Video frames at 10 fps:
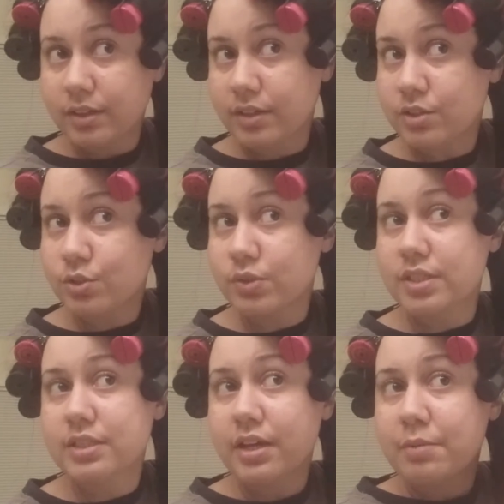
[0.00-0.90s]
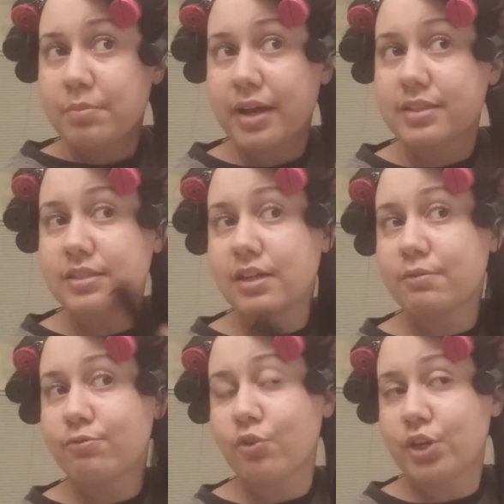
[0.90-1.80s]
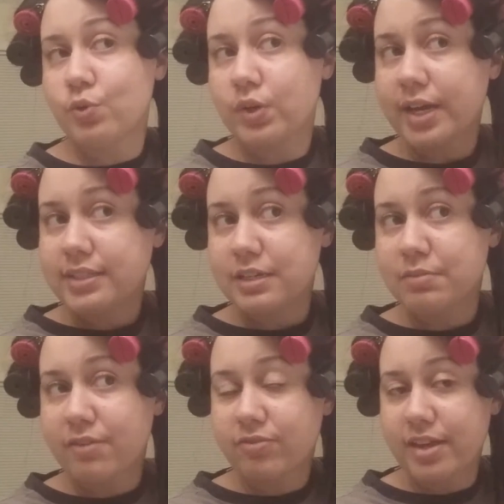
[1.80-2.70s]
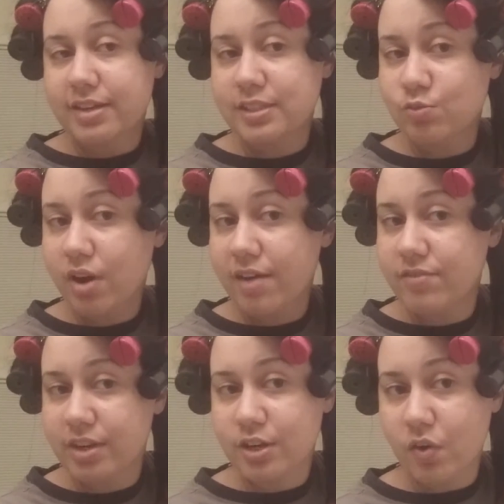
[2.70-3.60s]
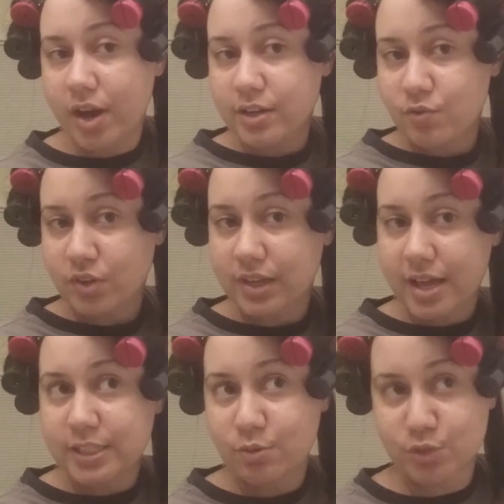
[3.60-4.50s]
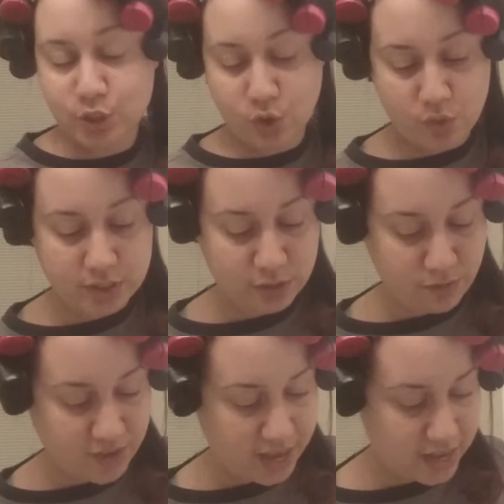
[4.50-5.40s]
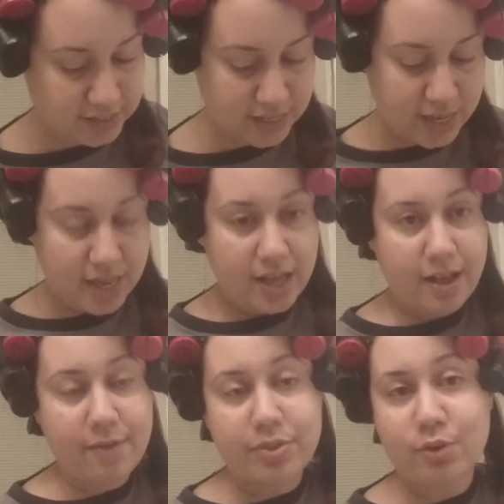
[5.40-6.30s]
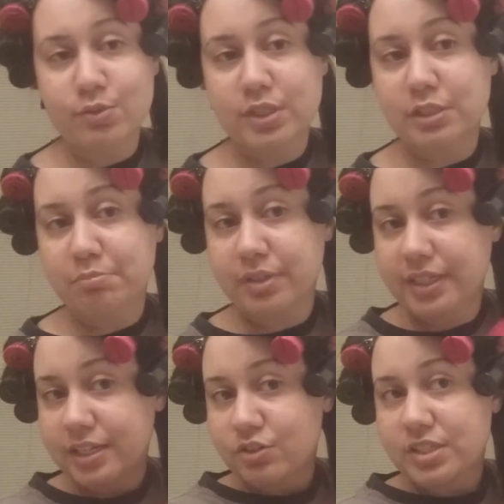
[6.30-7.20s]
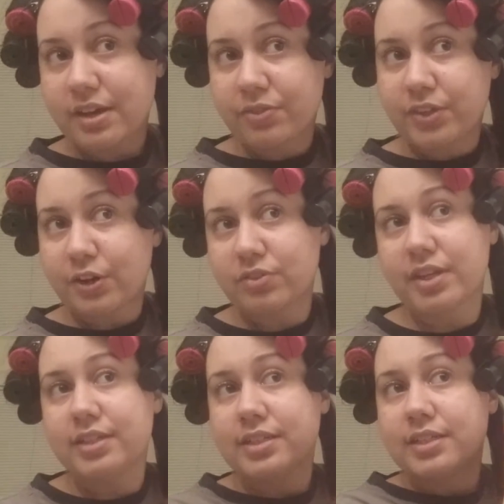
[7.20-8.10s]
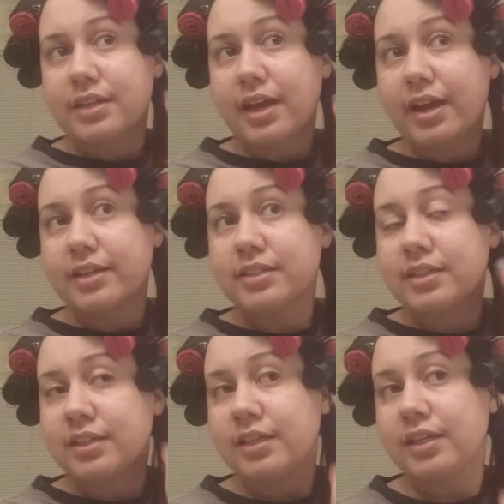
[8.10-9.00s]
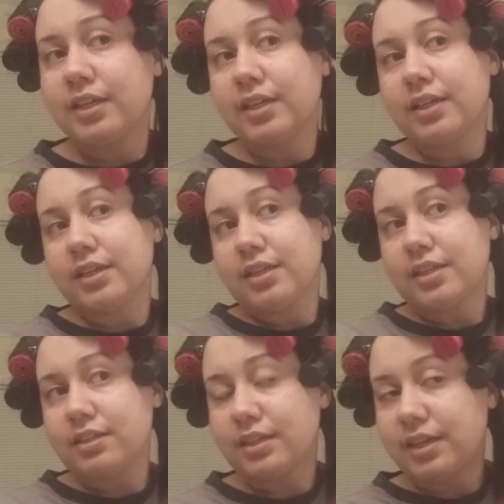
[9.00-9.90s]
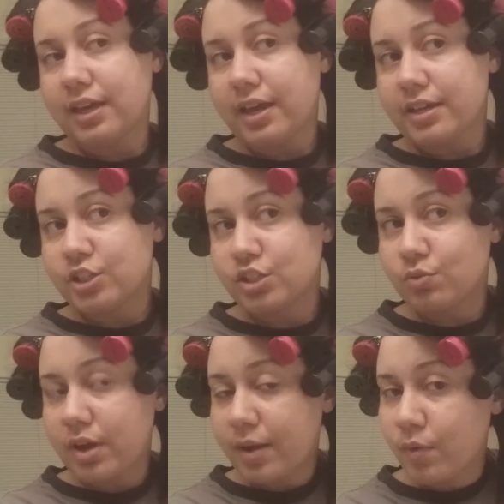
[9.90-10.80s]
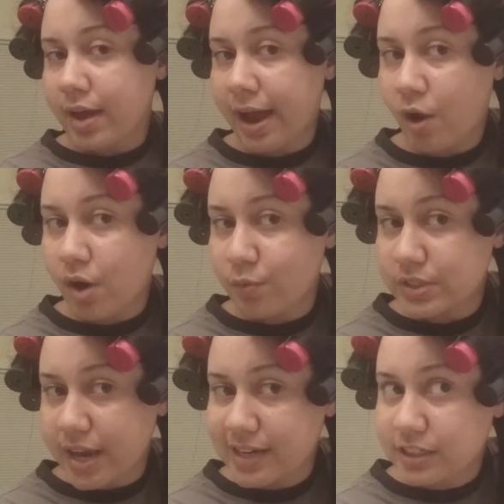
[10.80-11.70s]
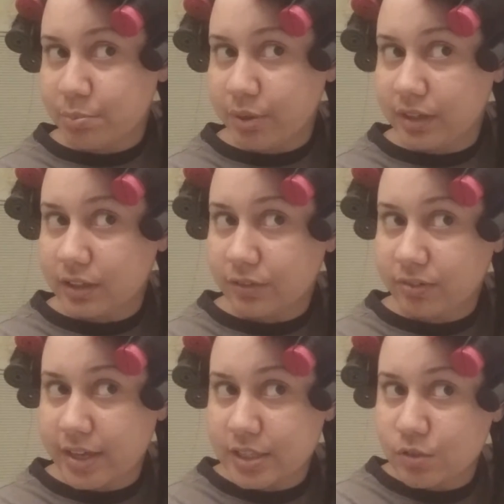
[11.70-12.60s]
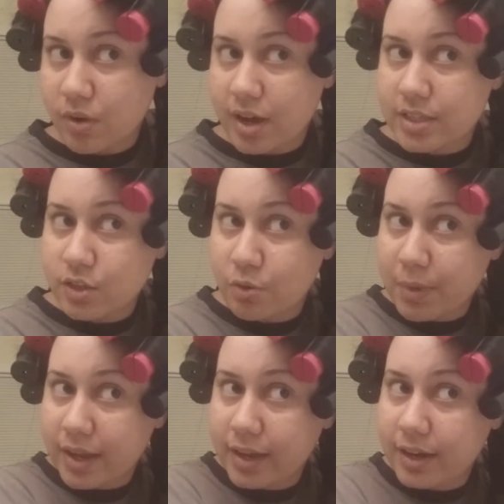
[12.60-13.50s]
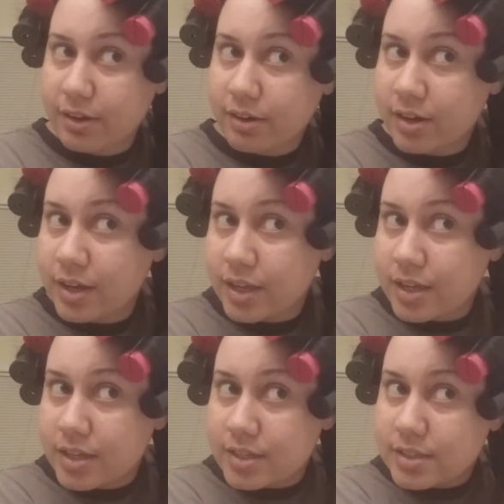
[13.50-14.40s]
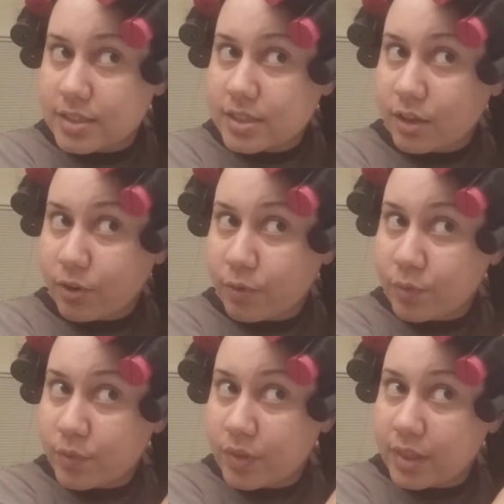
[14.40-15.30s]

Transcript: and do it step by step for you. When I did my flexi rod video, I didn't realize I was going so fast. And there were some beginners out there that did not catch how I was actually putting the flexi rods on my hair. So